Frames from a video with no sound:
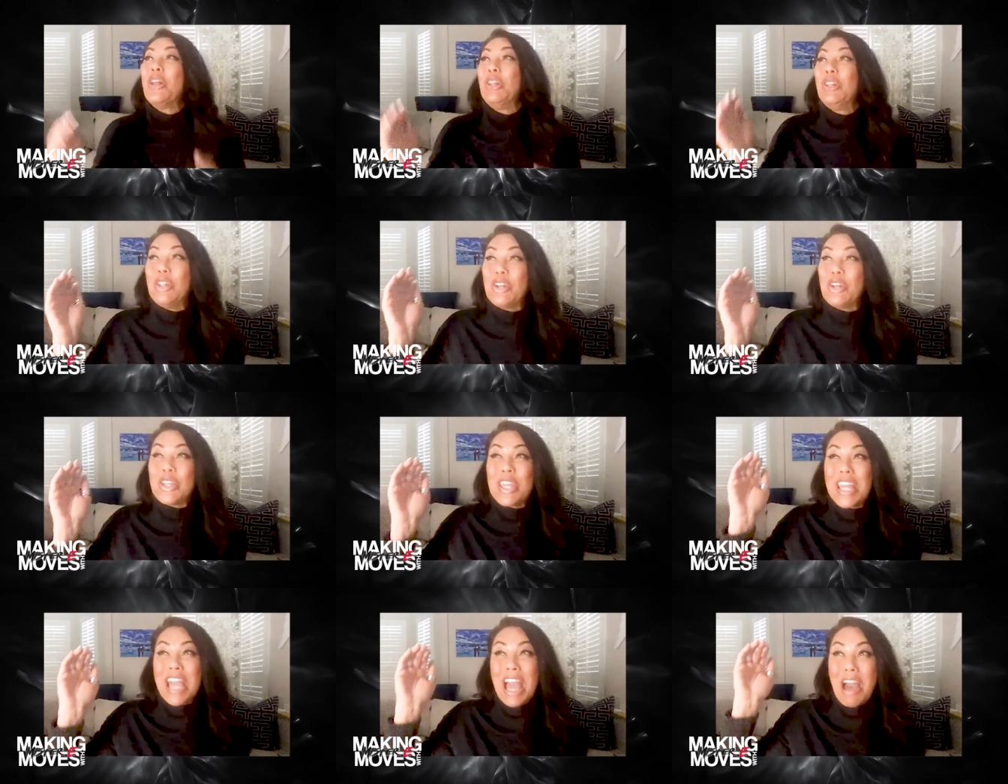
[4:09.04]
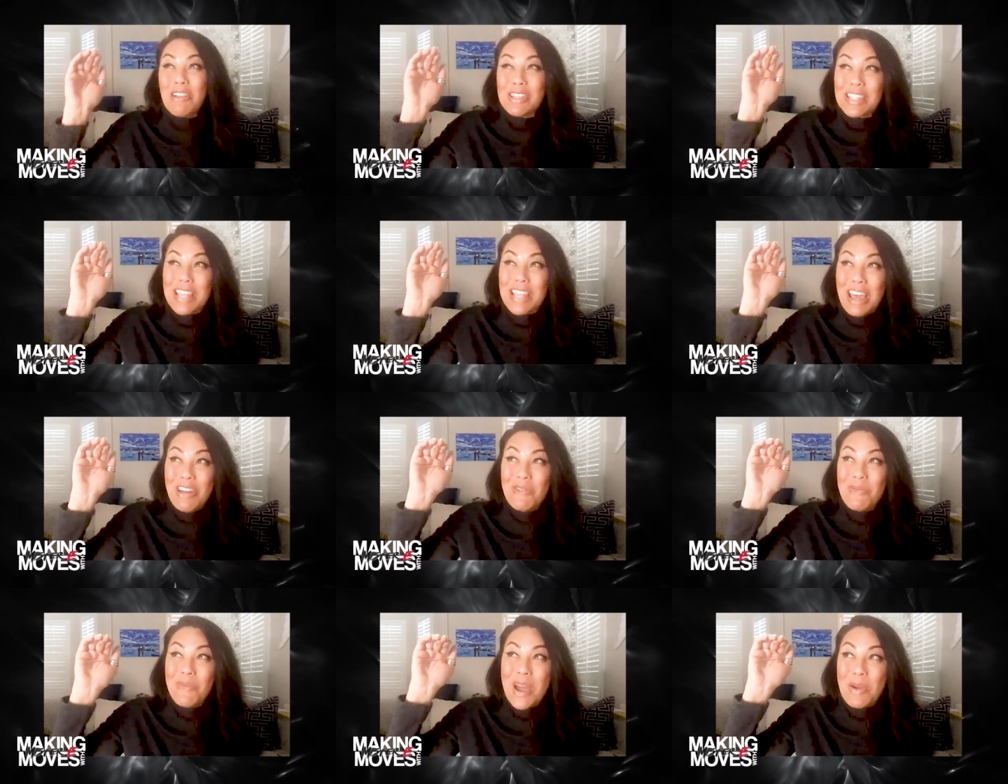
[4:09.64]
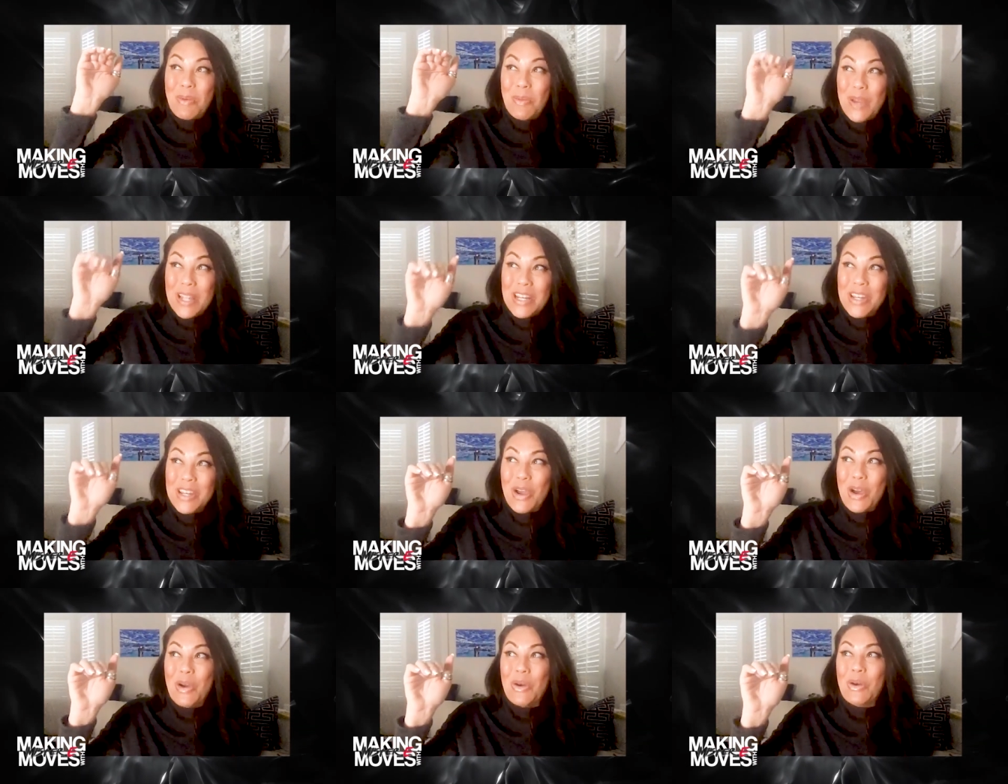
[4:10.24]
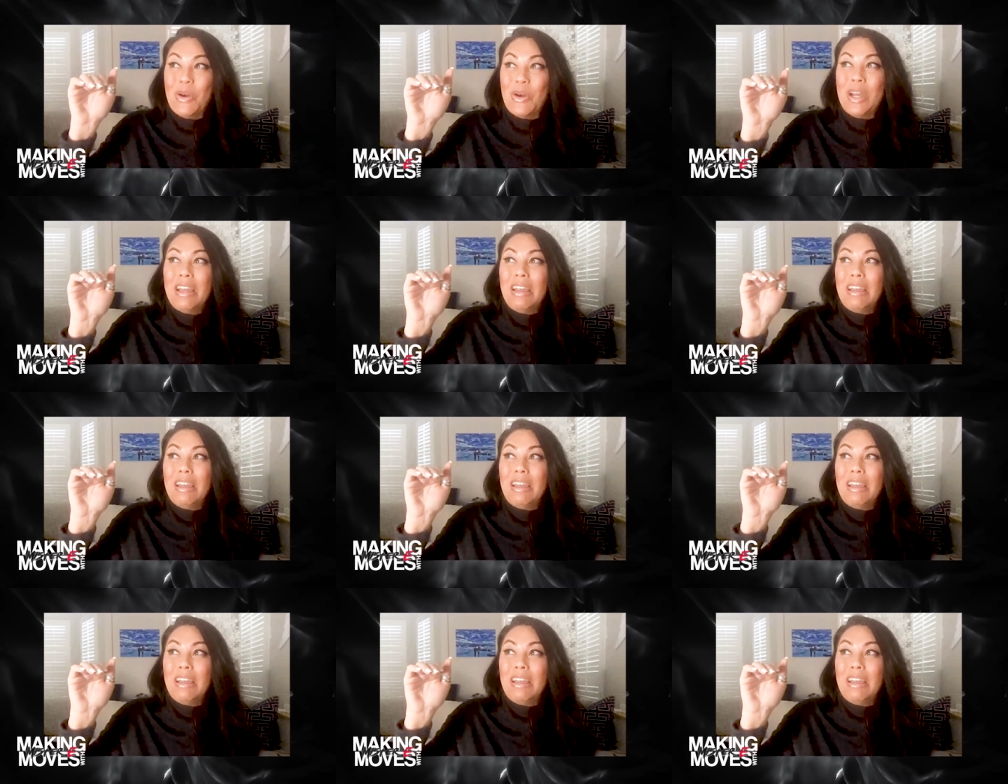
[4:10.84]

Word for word: looking outside of my window